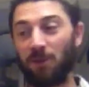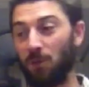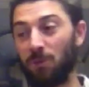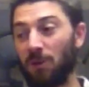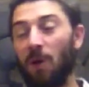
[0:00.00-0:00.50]

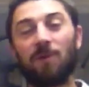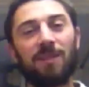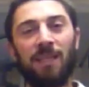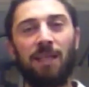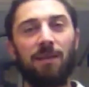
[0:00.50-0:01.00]
You don't
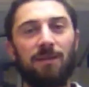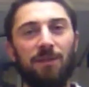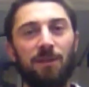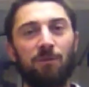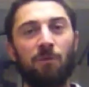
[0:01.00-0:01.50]
need to
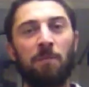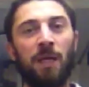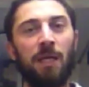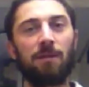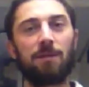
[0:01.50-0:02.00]
just
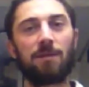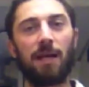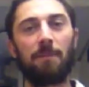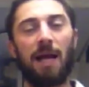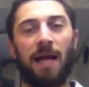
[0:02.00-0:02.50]
repeat the
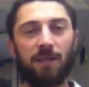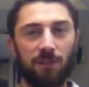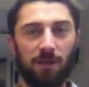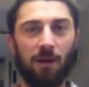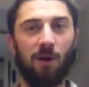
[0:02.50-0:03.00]
same
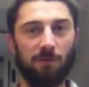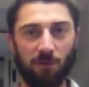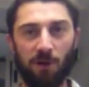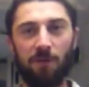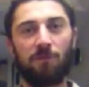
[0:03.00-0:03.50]
action
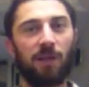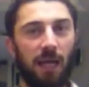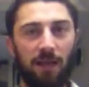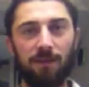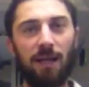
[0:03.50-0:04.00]
over and over
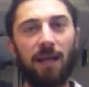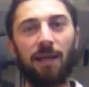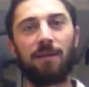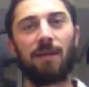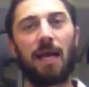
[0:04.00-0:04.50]
again, day
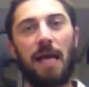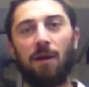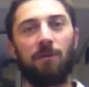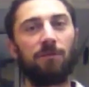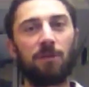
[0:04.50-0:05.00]
in, day
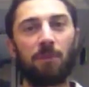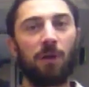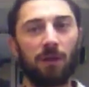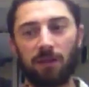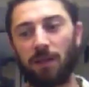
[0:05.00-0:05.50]
out, of just
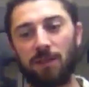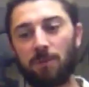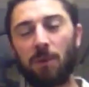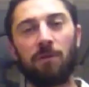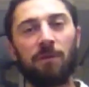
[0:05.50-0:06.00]
putting a
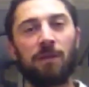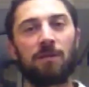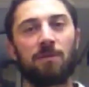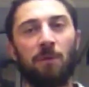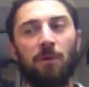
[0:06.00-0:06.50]
teaspoon of it in a
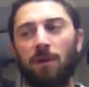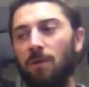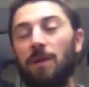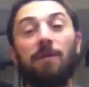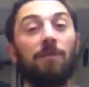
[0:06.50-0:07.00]
smoothie or
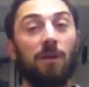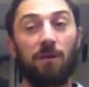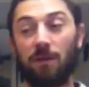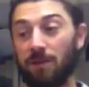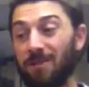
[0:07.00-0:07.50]
whatever. You
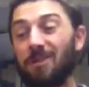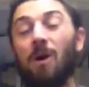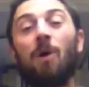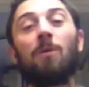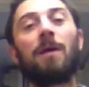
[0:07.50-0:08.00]
know, there's
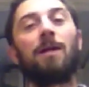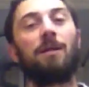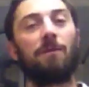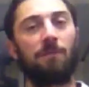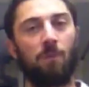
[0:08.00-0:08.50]
so many
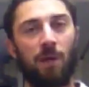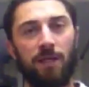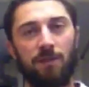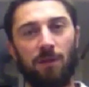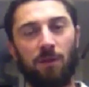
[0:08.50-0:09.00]
different
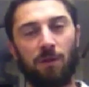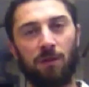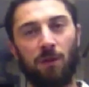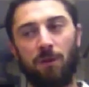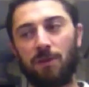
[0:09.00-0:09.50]
ways that you can
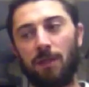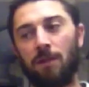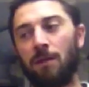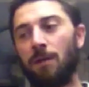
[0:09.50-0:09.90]
use it.